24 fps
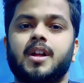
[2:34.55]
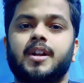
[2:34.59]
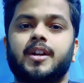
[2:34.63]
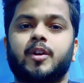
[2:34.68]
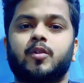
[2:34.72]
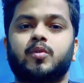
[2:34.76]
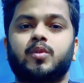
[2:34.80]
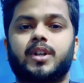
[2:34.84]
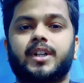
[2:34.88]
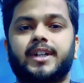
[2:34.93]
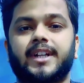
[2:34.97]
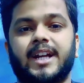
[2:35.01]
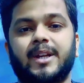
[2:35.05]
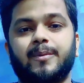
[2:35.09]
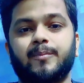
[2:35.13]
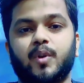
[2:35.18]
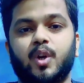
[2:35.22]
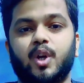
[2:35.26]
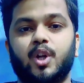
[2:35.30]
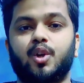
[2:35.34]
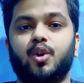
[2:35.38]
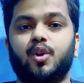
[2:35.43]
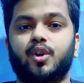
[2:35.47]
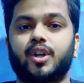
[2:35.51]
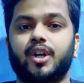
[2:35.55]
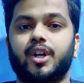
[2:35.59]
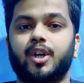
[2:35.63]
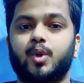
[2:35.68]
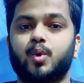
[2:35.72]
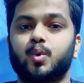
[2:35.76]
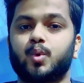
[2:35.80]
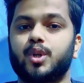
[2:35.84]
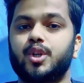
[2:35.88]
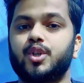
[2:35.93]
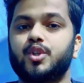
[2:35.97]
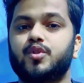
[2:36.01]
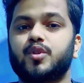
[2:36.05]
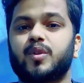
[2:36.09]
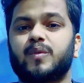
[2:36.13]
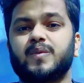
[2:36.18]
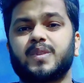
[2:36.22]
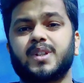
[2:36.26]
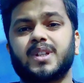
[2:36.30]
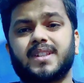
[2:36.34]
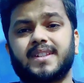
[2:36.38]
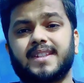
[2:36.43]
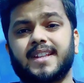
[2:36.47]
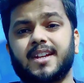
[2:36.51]
Now the time allotted to each
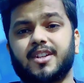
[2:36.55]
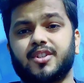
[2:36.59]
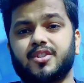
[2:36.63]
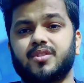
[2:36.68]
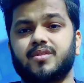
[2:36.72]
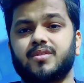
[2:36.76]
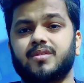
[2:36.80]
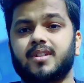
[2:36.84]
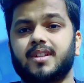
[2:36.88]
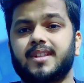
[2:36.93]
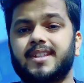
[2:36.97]
of these sections.